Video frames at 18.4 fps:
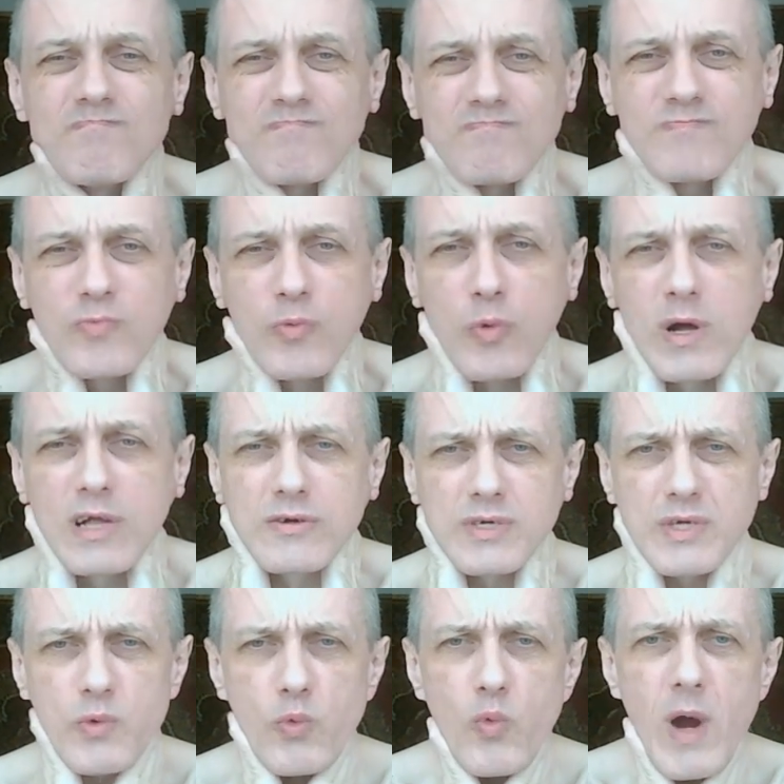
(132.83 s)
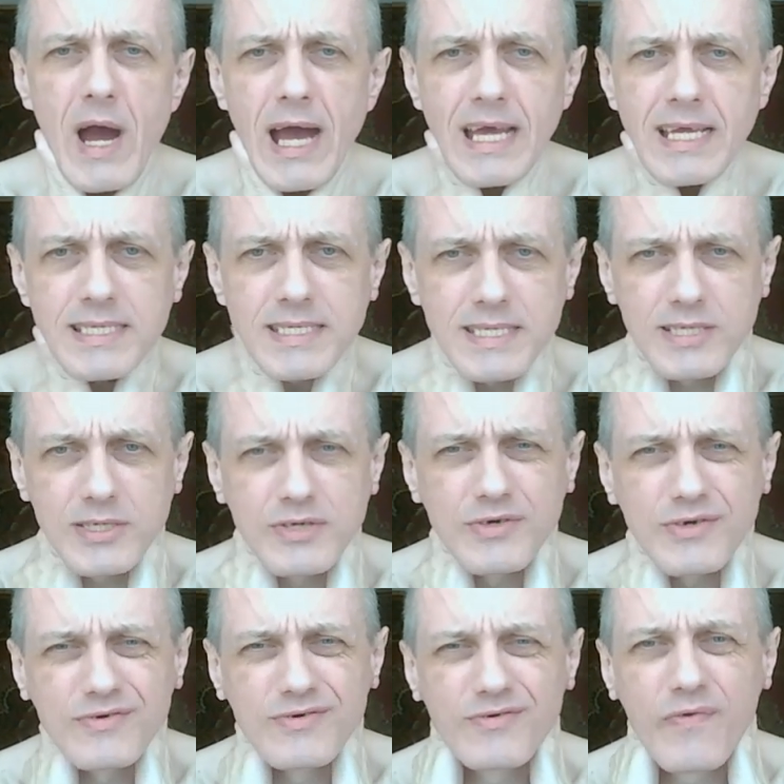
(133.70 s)
well devised
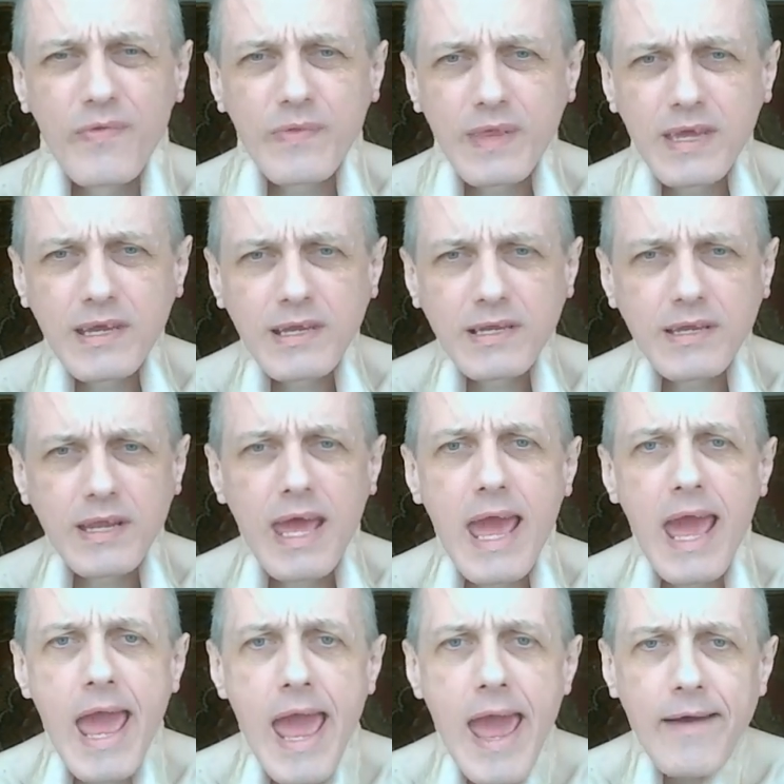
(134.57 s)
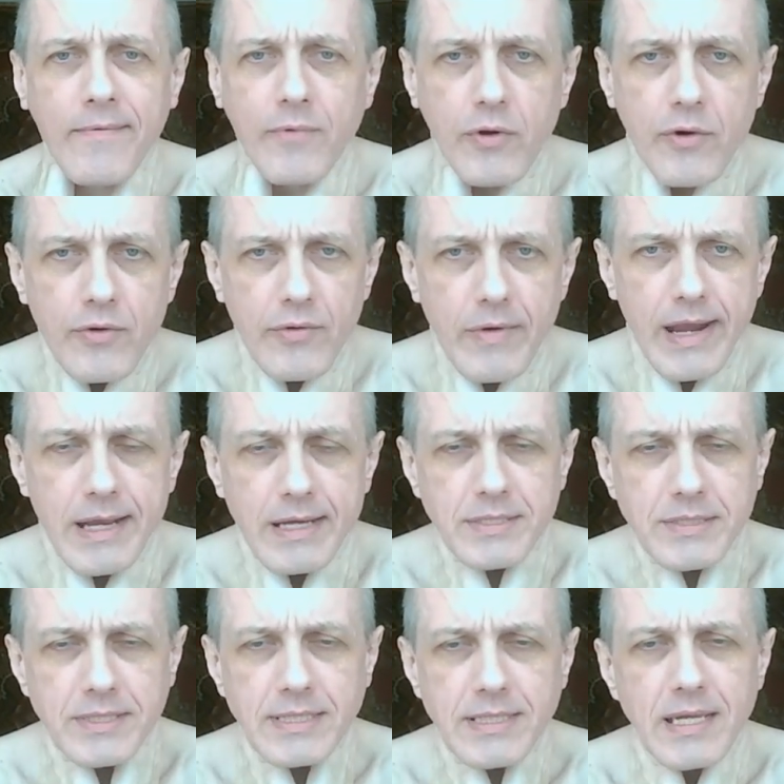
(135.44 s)
thing ever.
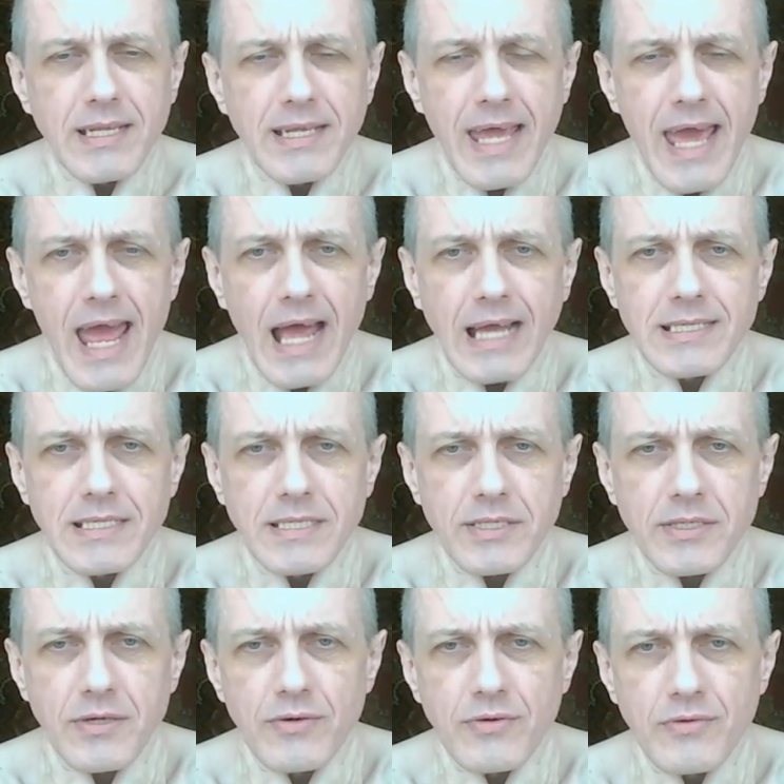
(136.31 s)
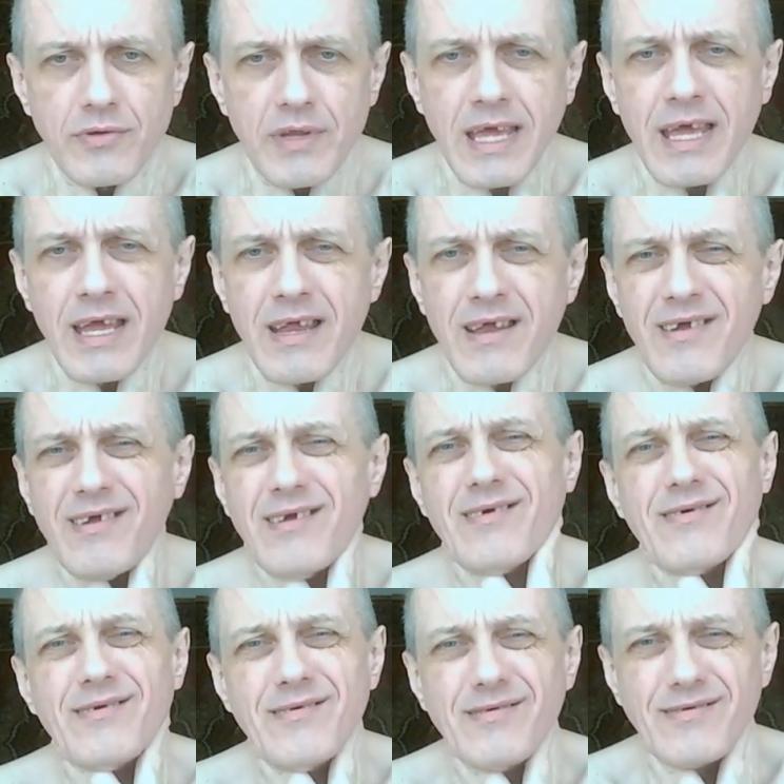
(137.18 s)
I say it has its own
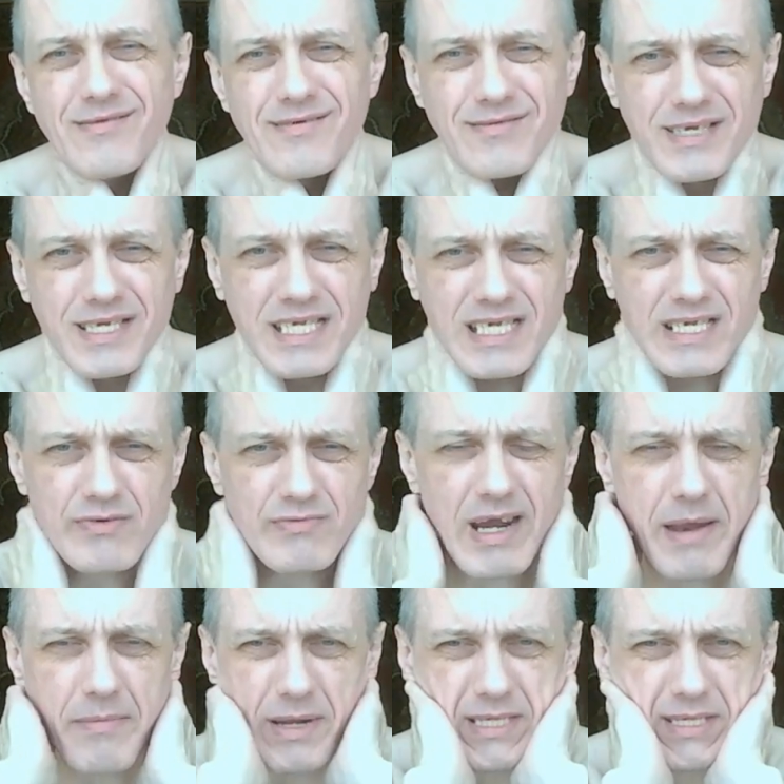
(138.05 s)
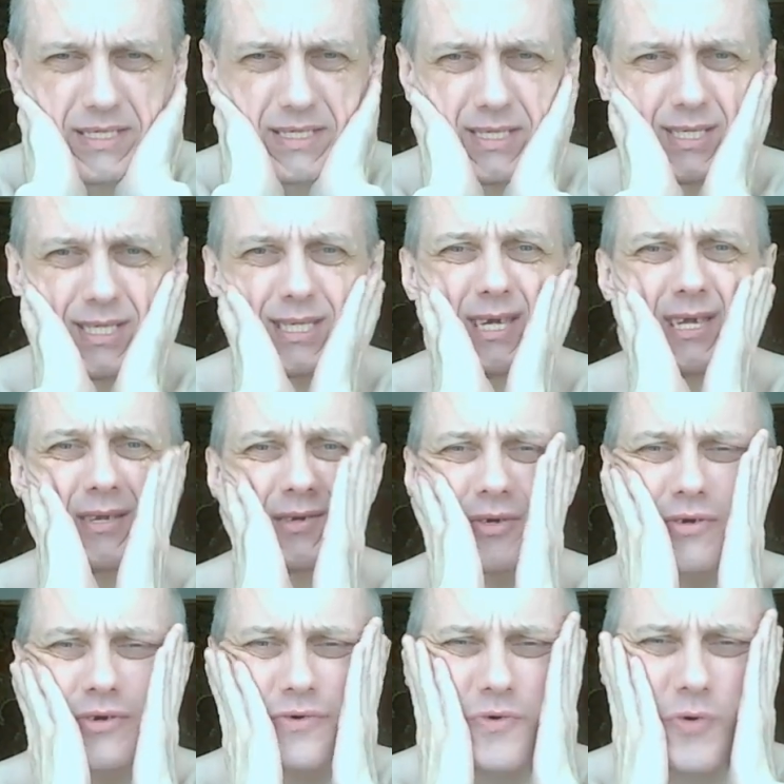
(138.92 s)
discrepancies
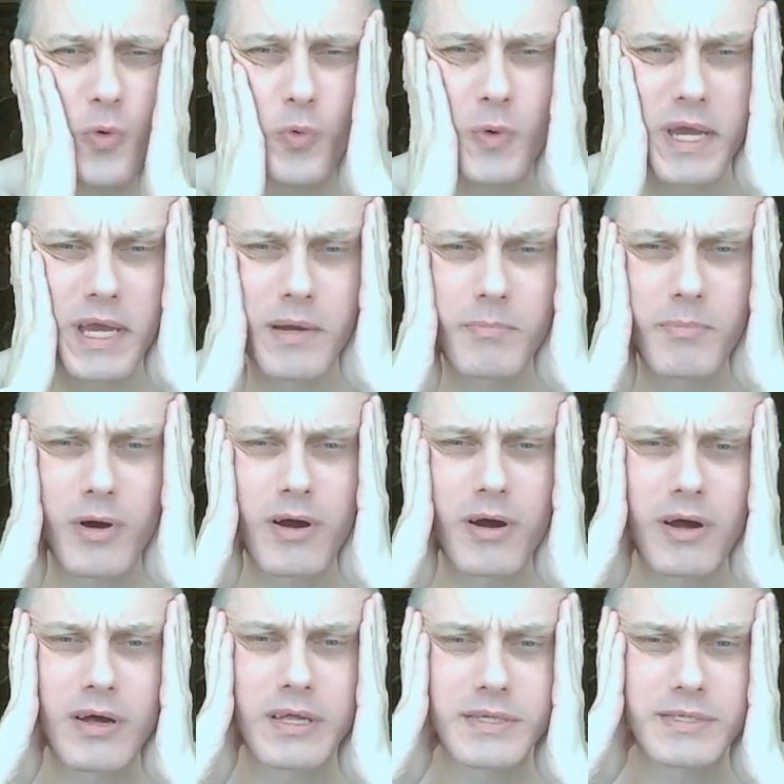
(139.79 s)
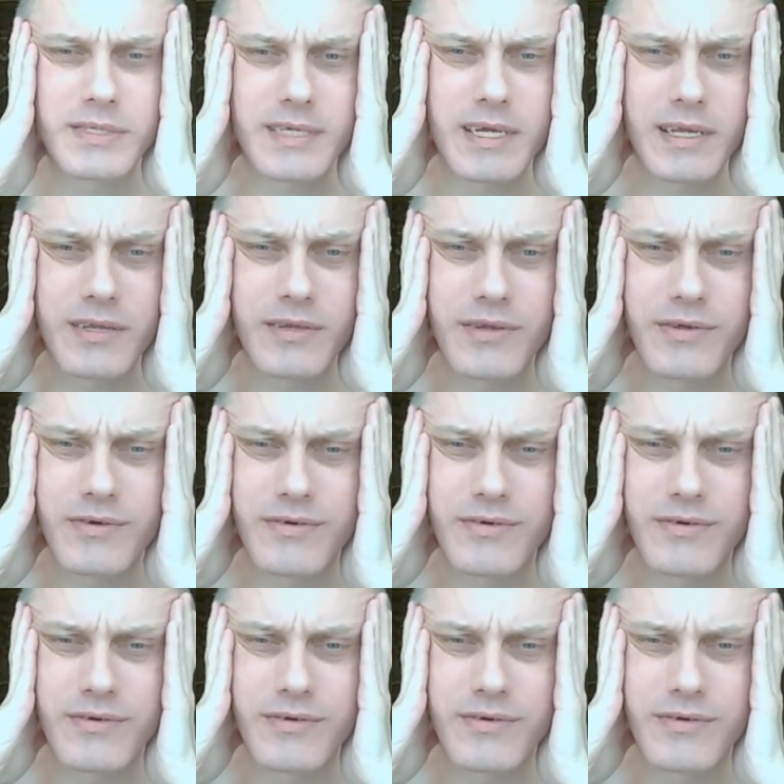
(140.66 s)
and weak points and